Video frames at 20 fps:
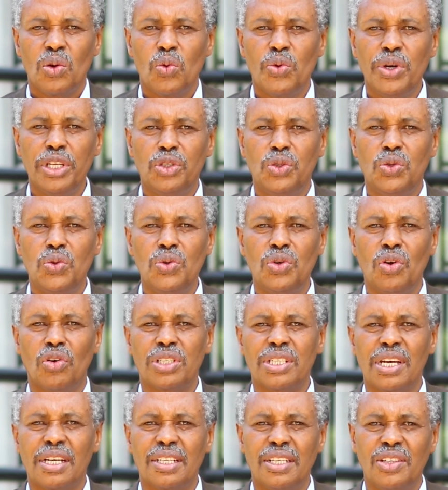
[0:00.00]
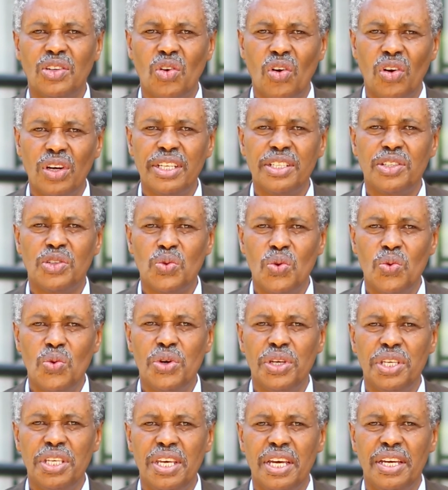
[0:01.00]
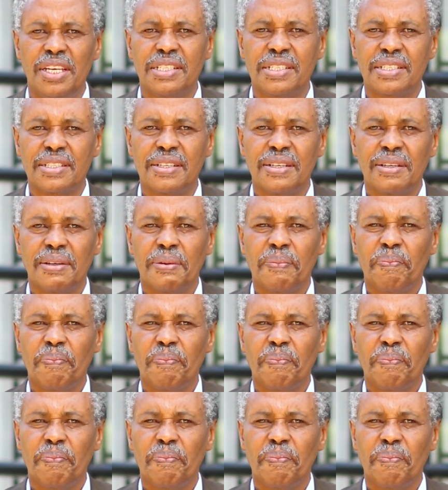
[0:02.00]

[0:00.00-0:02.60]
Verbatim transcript: we do not acknowledge who He is,